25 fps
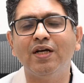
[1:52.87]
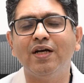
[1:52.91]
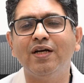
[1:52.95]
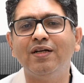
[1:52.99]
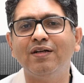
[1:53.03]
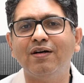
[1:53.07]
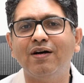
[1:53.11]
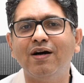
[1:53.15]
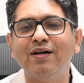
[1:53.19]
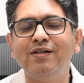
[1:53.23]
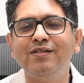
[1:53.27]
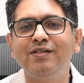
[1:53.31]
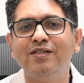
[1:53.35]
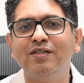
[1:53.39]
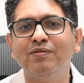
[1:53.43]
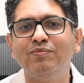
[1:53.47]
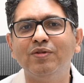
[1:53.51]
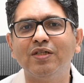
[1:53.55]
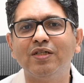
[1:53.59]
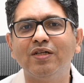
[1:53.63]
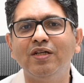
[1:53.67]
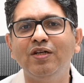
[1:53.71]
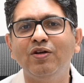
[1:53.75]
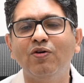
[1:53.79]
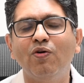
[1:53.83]
and
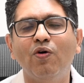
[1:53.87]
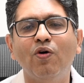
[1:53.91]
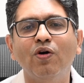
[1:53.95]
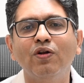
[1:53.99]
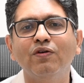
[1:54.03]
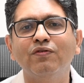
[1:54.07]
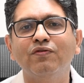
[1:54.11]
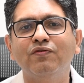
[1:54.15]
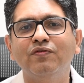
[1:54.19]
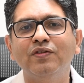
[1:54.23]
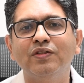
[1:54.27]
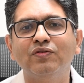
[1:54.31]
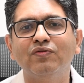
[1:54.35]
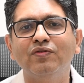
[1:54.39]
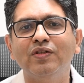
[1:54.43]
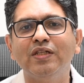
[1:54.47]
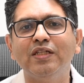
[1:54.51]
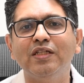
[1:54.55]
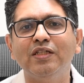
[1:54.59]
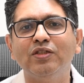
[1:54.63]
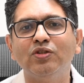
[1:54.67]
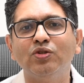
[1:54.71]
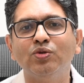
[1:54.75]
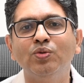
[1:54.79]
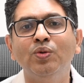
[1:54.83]
ultimately all of it will
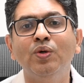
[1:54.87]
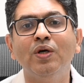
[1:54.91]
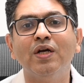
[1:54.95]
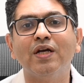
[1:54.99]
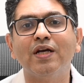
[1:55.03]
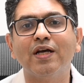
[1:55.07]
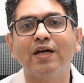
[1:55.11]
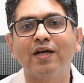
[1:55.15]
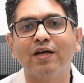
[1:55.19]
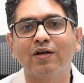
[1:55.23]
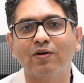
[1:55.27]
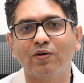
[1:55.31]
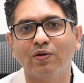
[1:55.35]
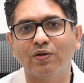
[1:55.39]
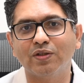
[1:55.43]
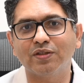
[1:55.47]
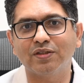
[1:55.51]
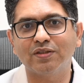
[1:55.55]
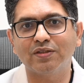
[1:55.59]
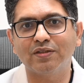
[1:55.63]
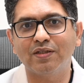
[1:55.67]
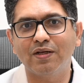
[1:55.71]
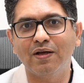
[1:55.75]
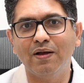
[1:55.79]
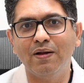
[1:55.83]
lead to hair
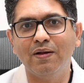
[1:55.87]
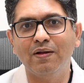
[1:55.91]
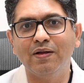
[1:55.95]
loss.